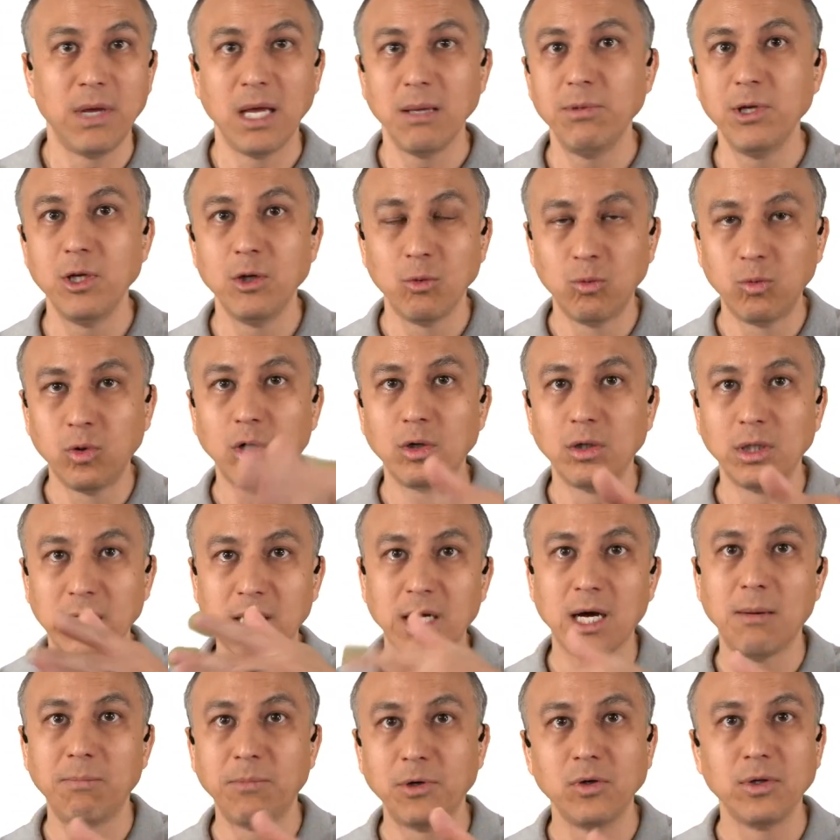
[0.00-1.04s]
maybe you roll
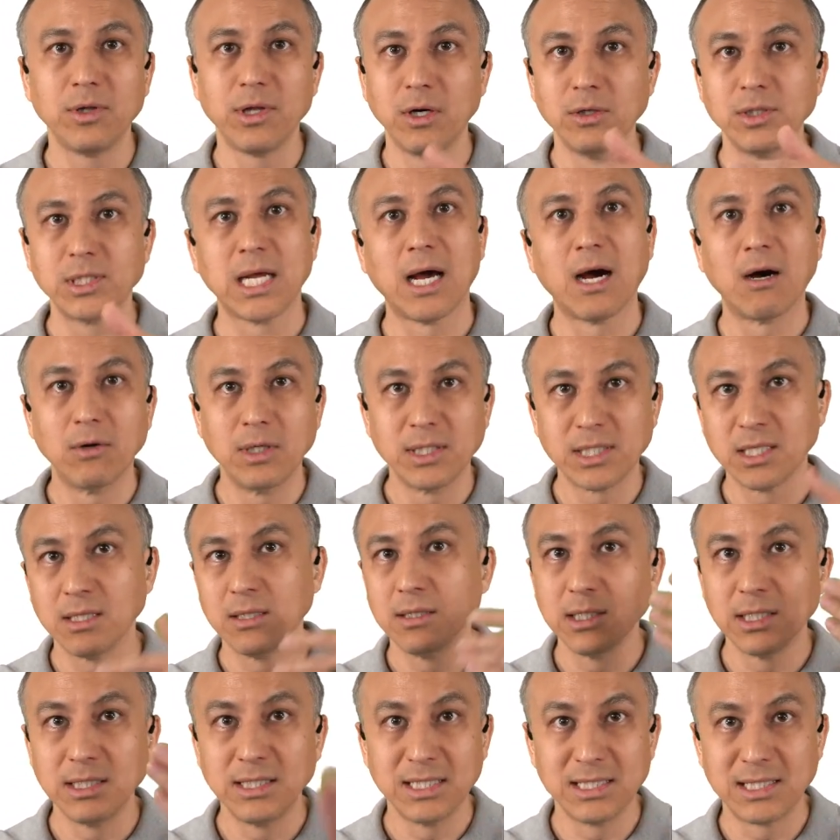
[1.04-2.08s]
a couple of those hours
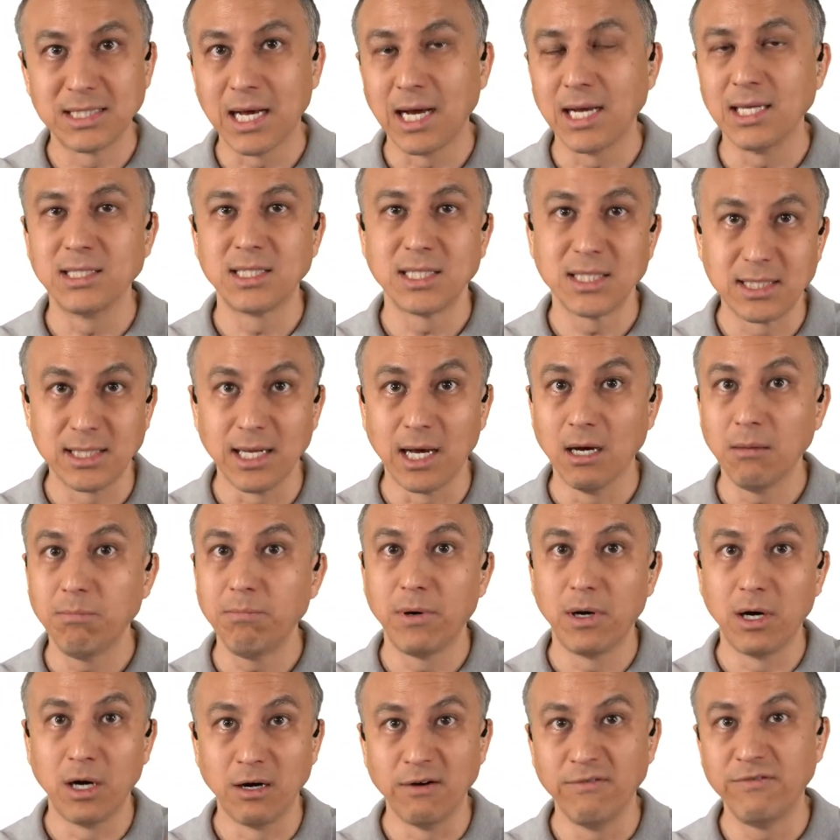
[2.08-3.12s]
in the design
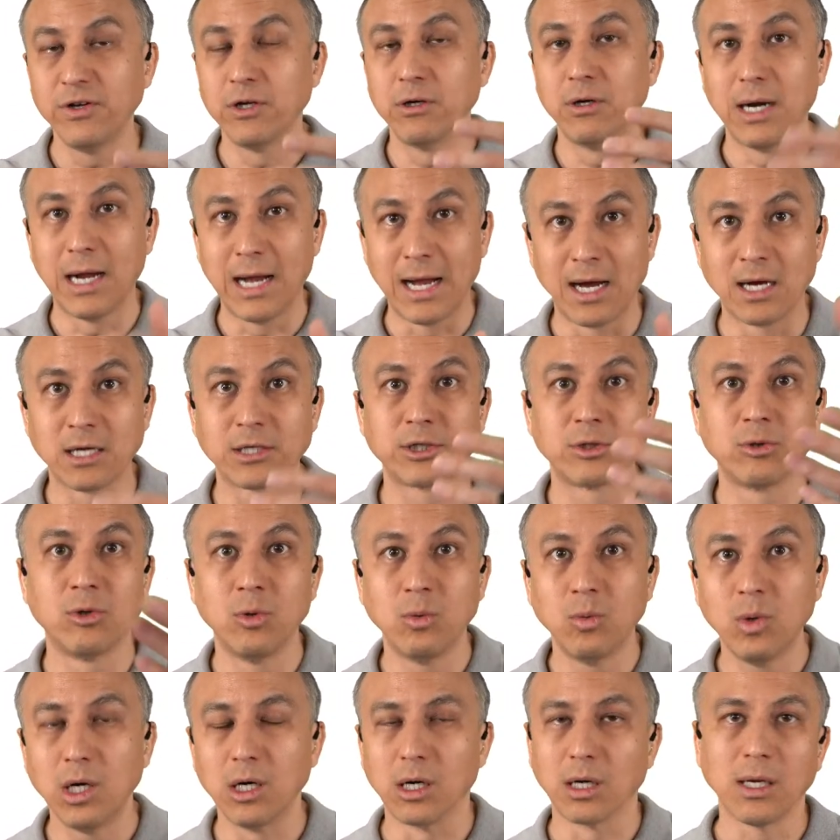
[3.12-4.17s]
step of your
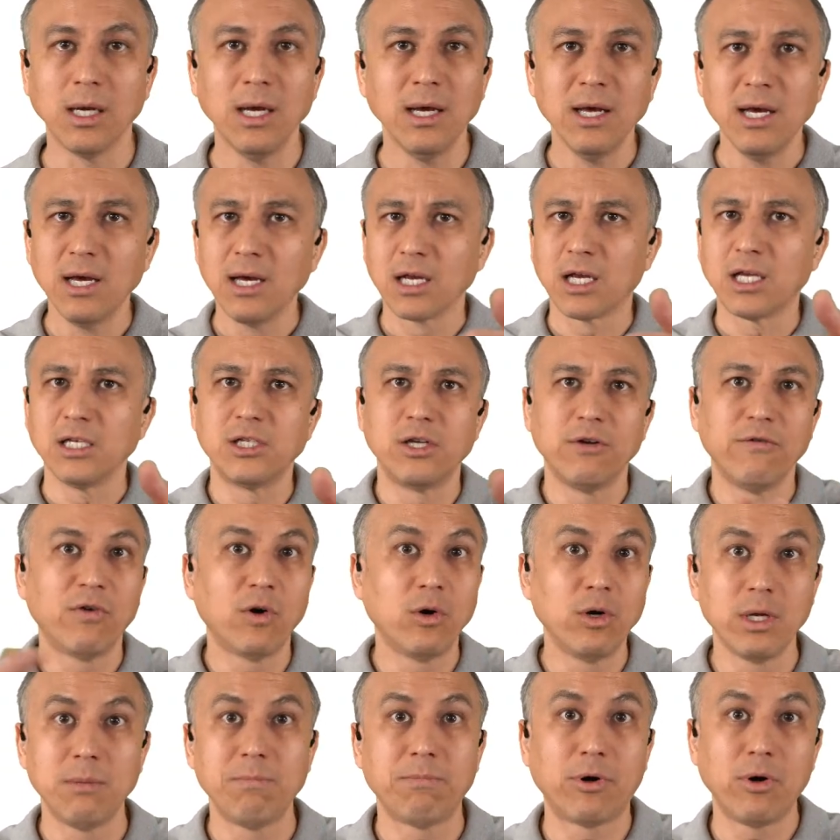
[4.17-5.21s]
actual work because
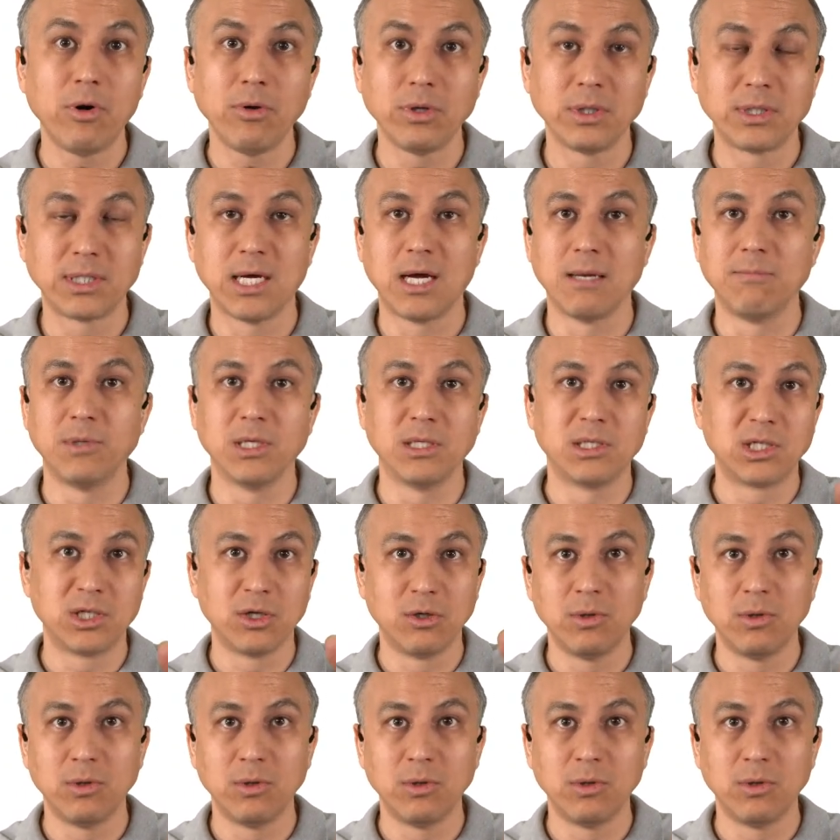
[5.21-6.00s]
you've already prototyped it.